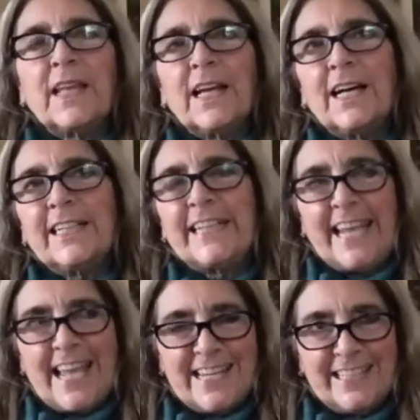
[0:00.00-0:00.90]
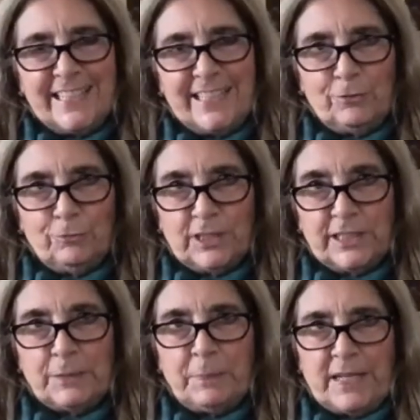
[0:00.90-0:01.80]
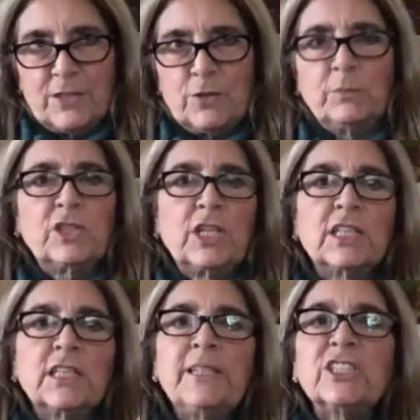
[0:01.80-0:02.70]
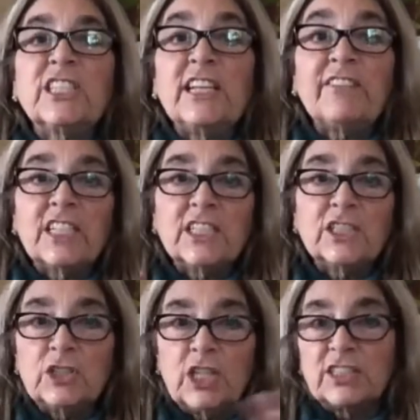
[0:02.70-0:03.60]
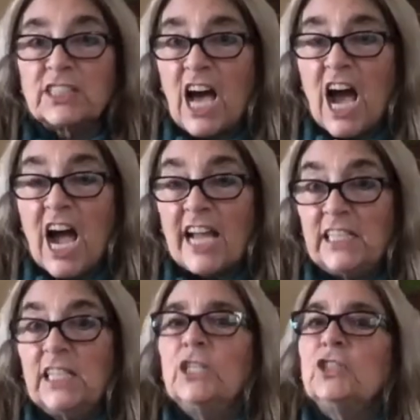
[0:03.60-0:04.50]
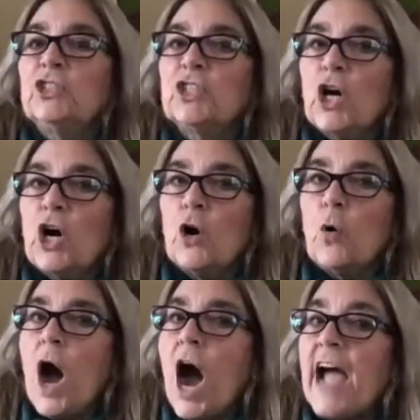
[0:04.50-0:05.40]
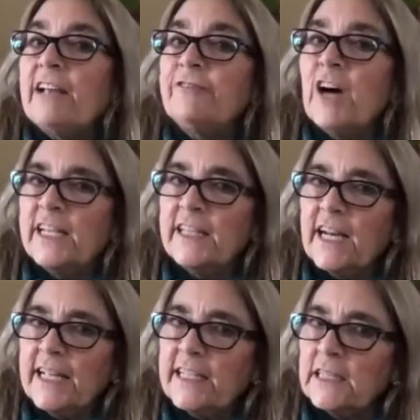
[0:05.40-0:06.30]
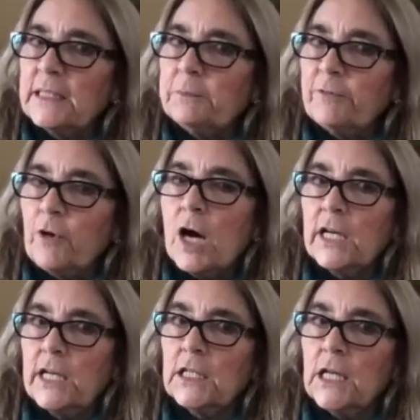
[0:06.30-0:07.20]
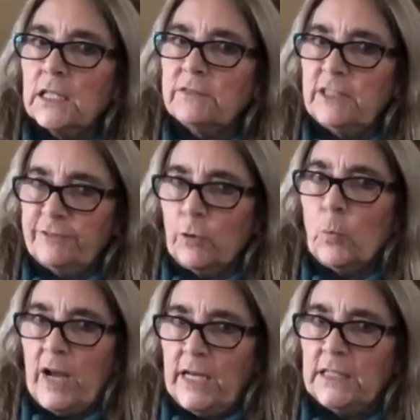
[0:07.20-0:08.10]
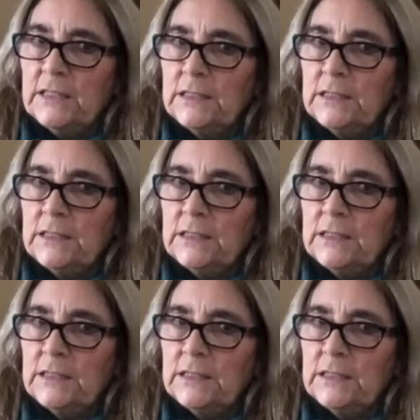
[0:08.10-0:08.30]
Again, it really depends. So let me just give an aside. So I find that I can leapfrog in a lot of different ways.